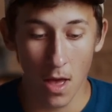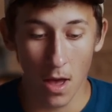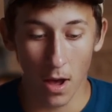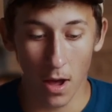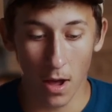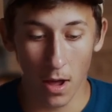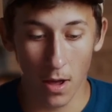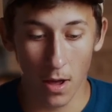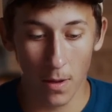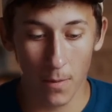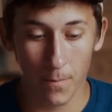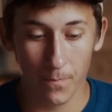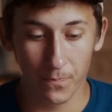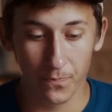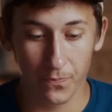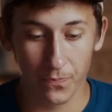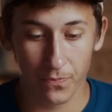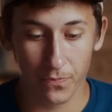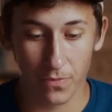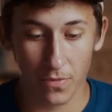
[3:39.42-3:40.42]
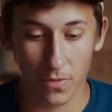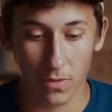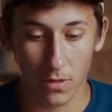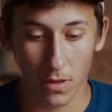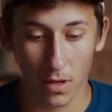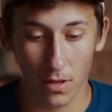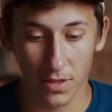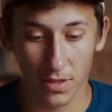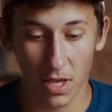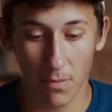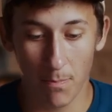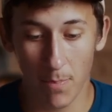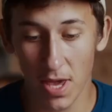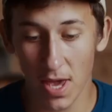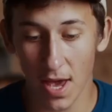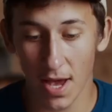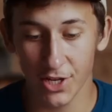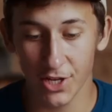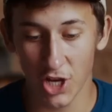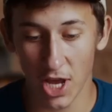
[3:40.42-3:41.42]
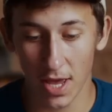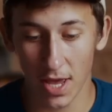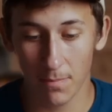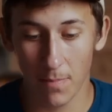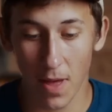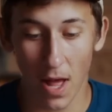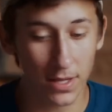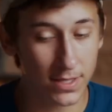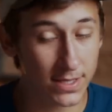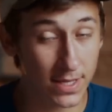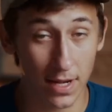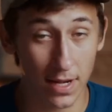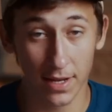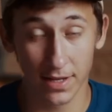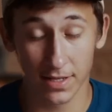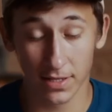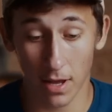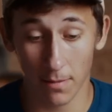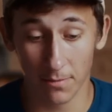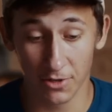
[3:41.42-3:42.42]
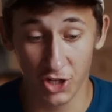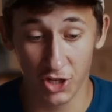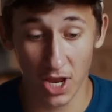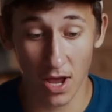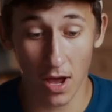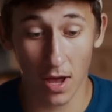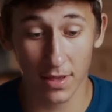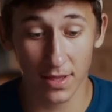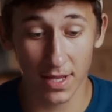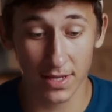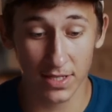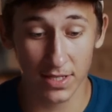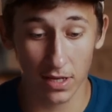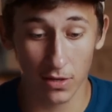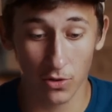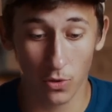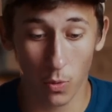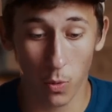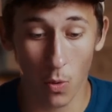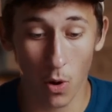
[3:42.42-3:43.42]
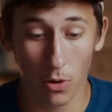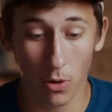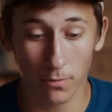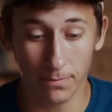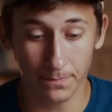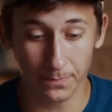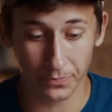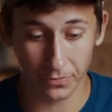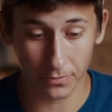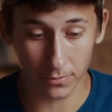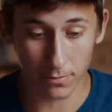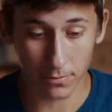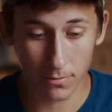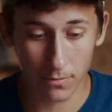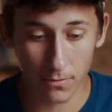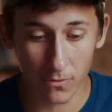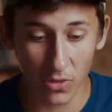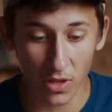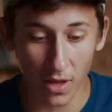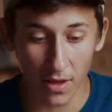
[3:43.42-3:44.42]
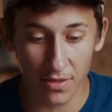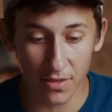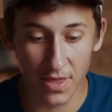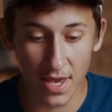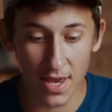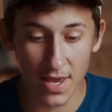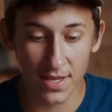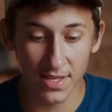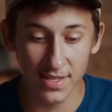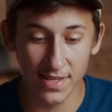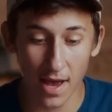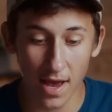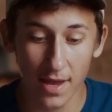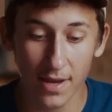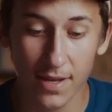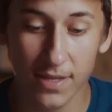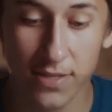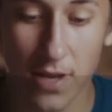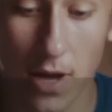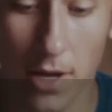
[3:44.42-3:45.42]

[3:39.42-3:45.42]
The PIJ, Palestinian Islamic Jihad, they said, quote, "The Zionist